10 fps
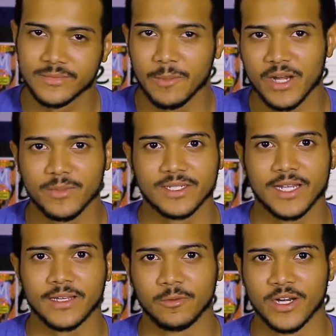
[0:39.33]
that might have been
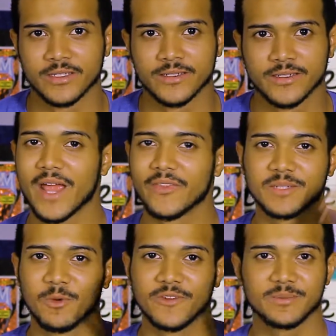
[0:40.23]
slightly racist. And
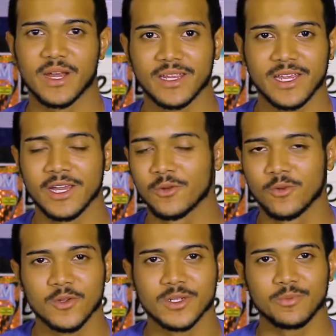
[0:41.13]
this movie is about a kid who
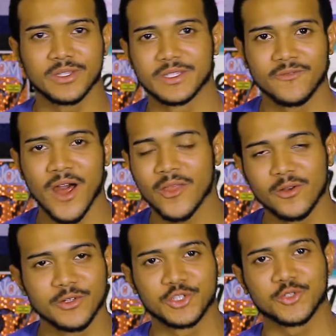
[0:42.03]
grows up with his
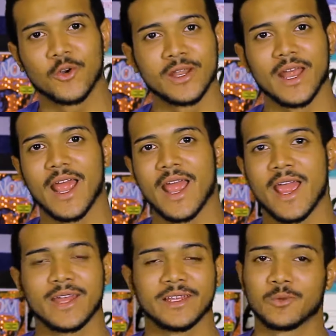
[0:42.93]
father in Detroit,
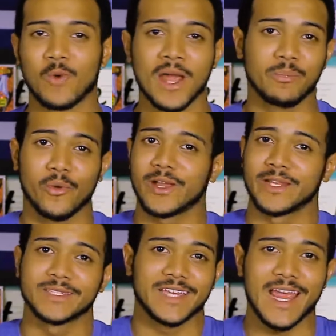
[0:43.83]
and he's a white boy
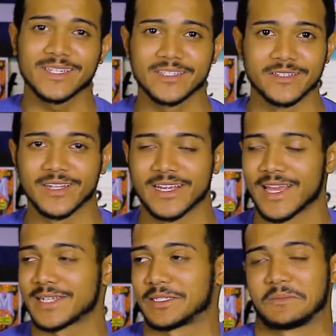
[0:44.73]
and he's a gangster,
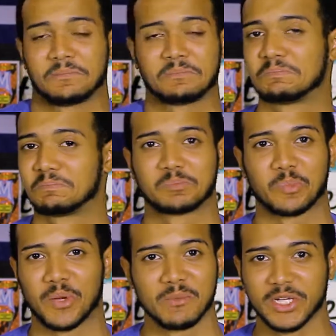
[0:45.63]
and that's
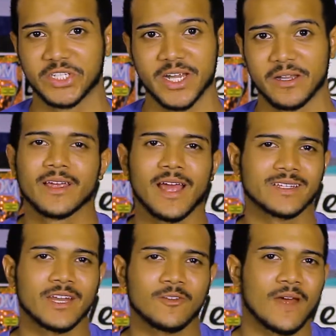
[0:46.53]
pretty much it.
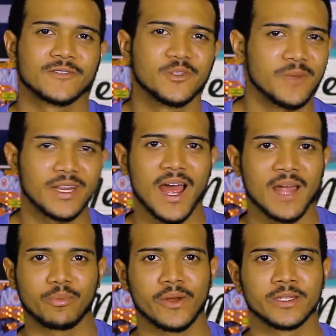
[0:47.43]
Guys, I don't have too many
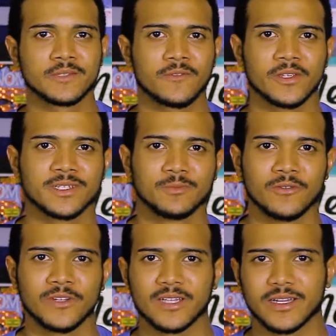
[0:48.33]
high praises for this
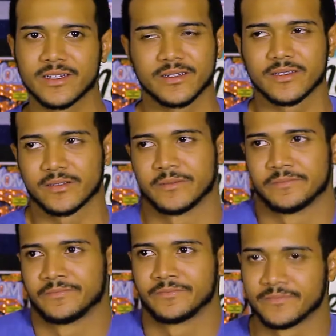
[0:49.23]
movie. Like,
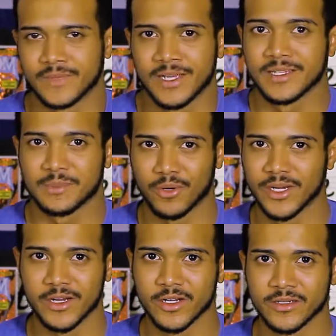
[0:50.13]
it's
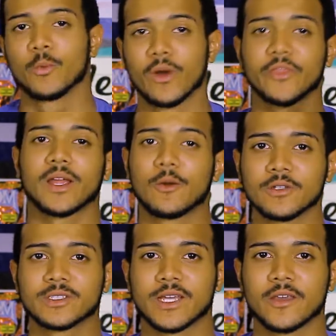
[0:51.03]
pretty good. One thing I
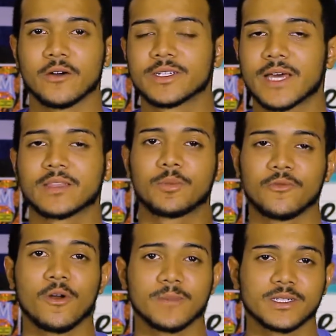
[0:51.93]
will say though is that the
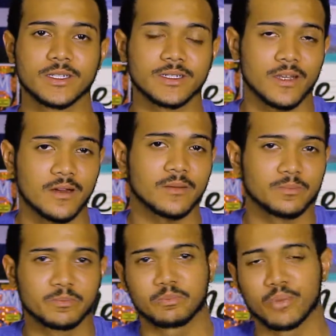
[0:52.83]
performances,
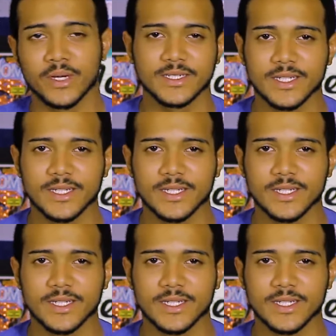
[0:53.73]
they're pretty